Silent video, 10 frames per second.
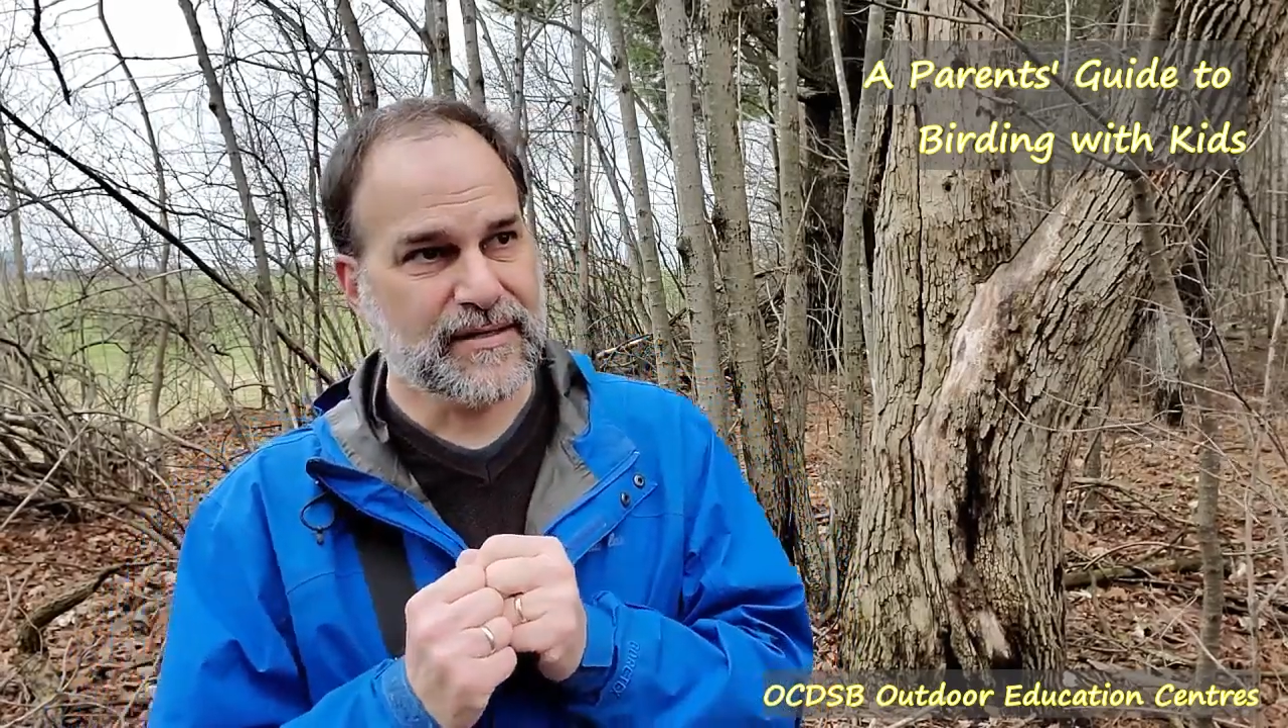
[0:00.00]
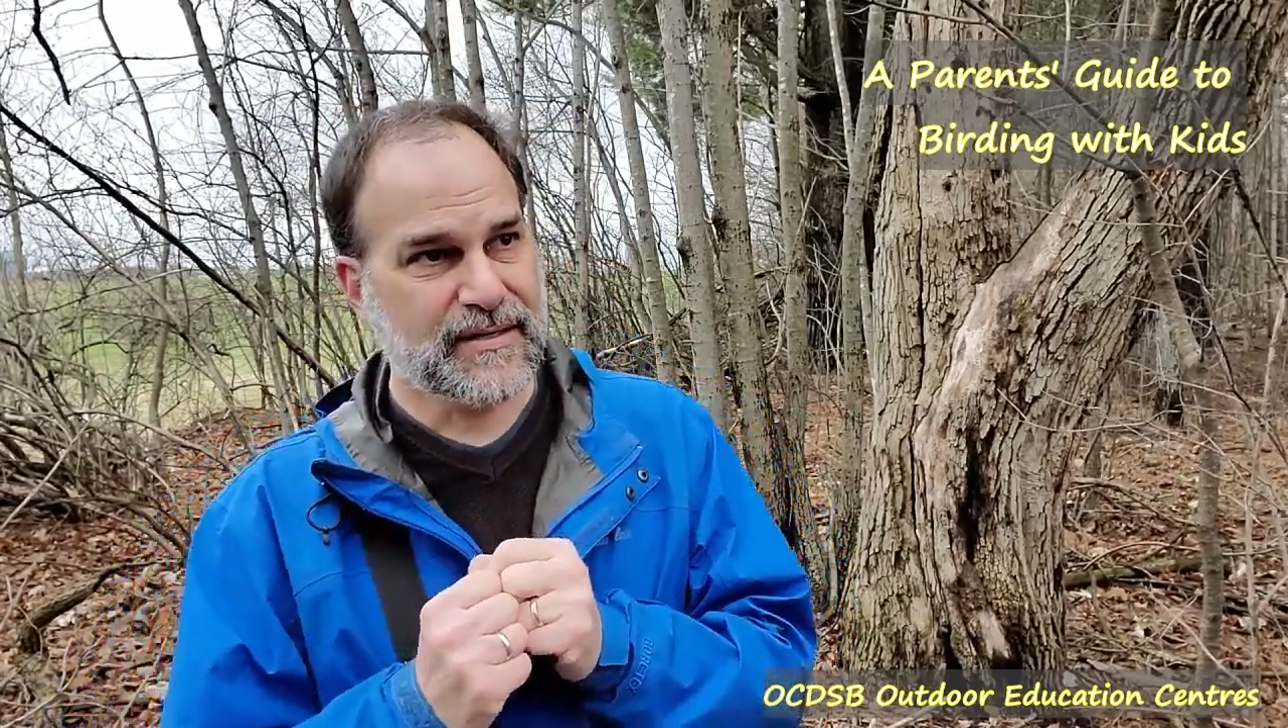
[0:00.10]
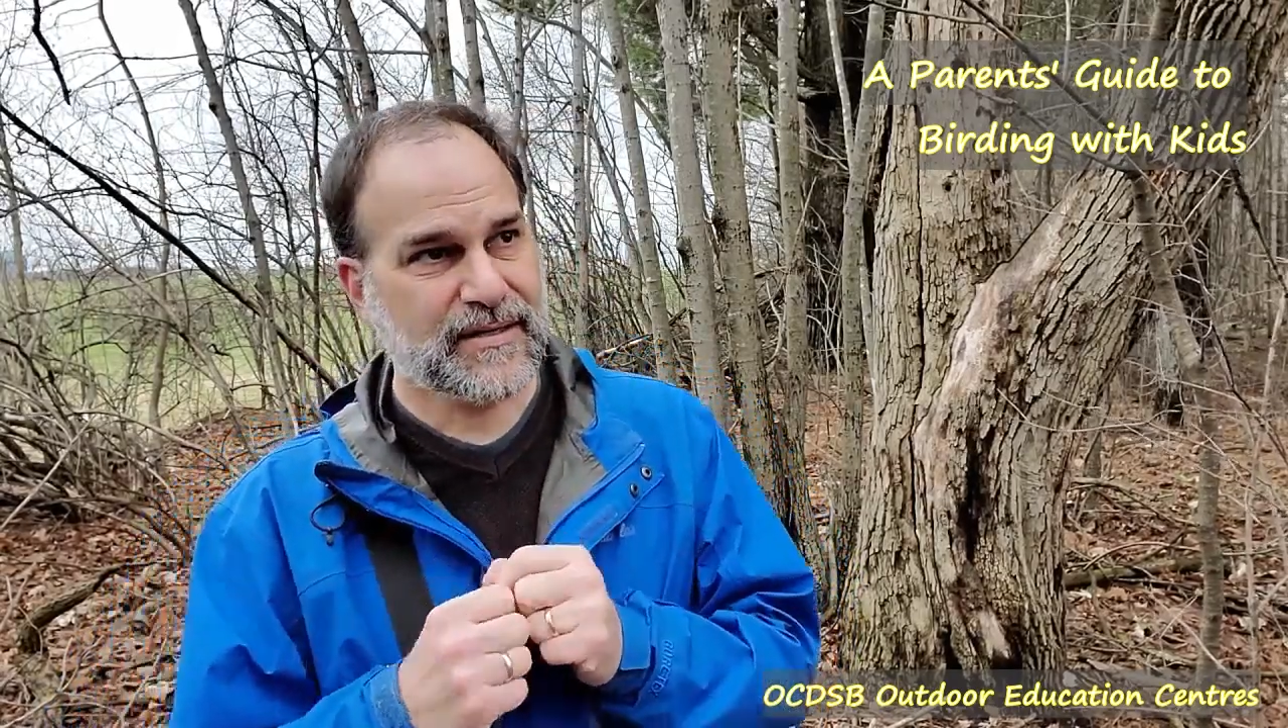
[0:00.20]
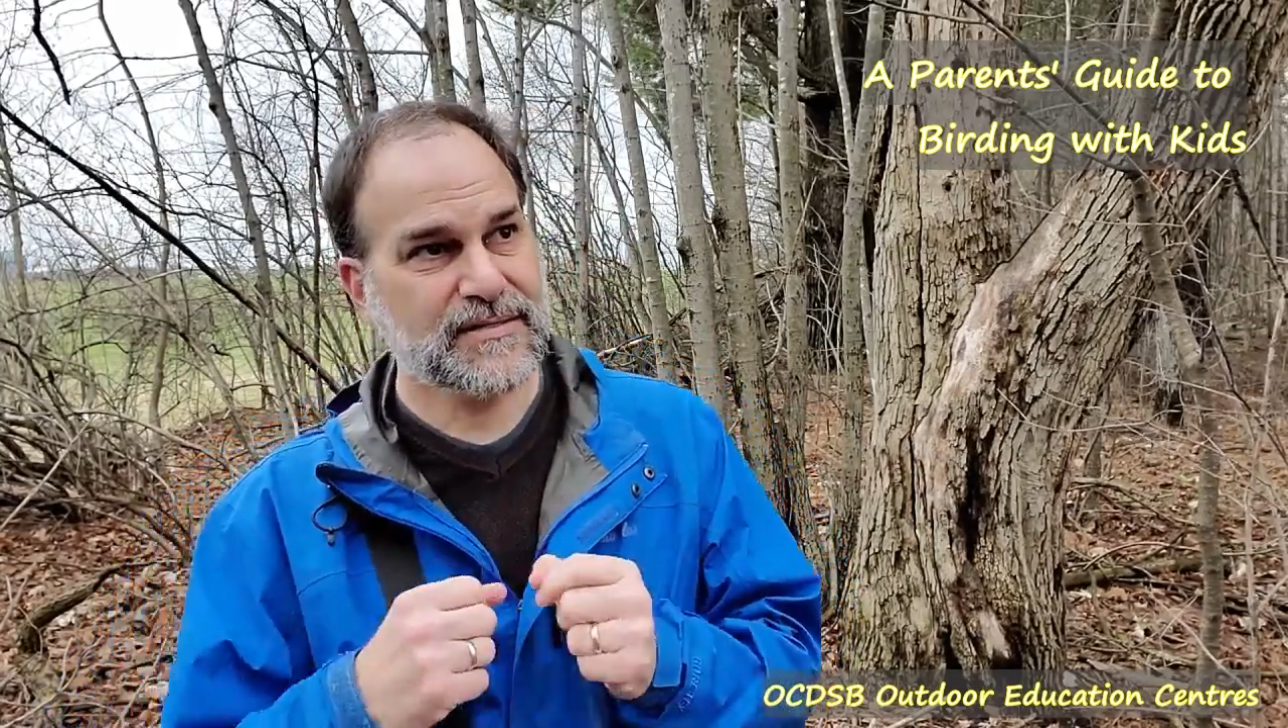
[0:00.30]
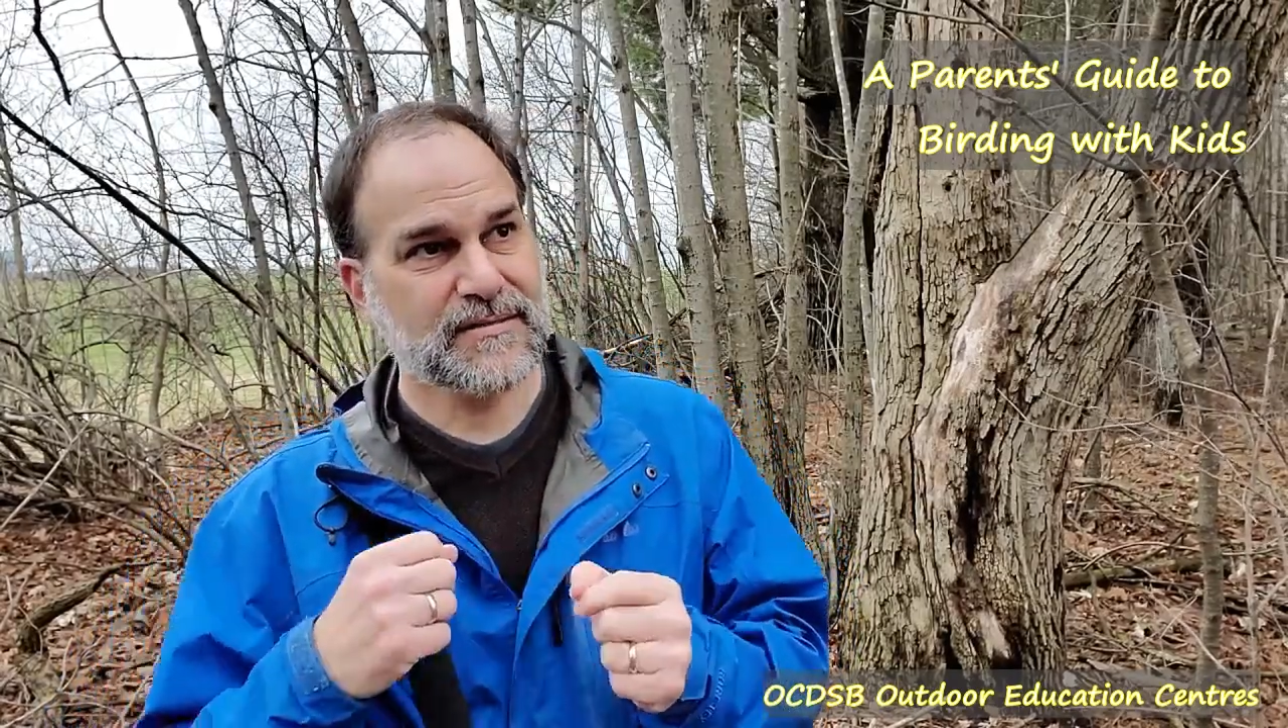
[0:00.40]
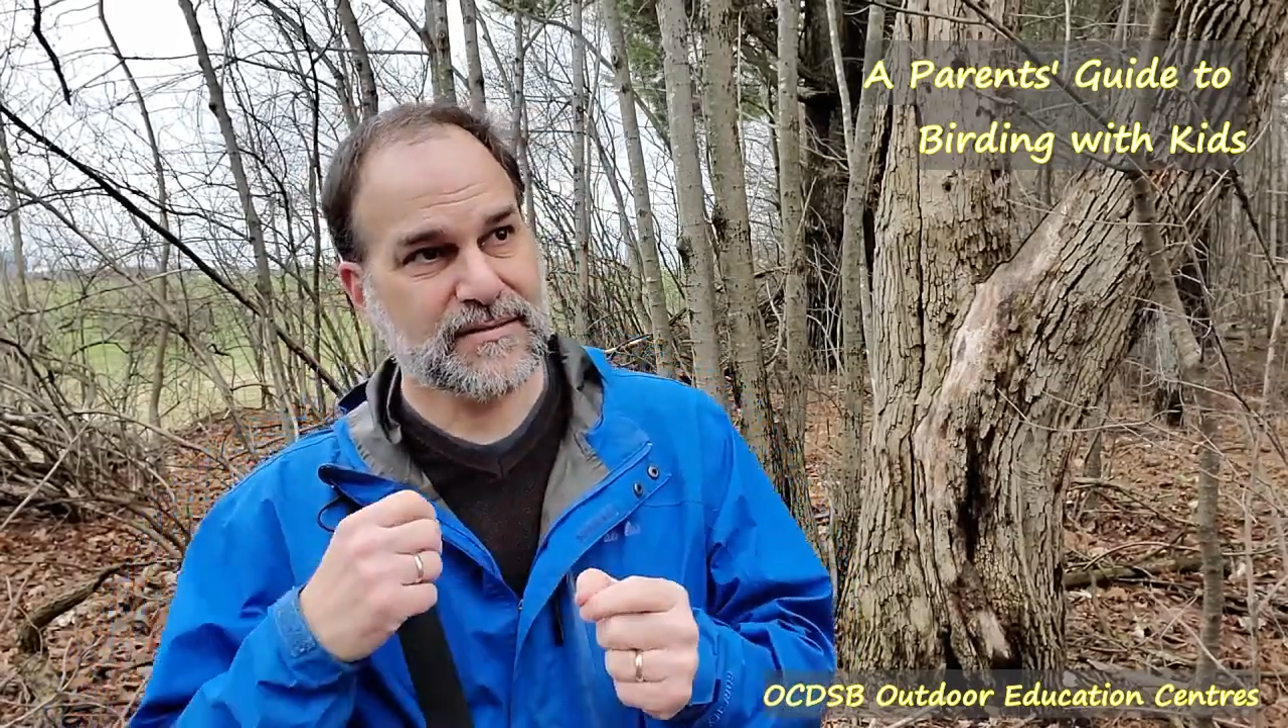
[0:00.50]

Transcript: it can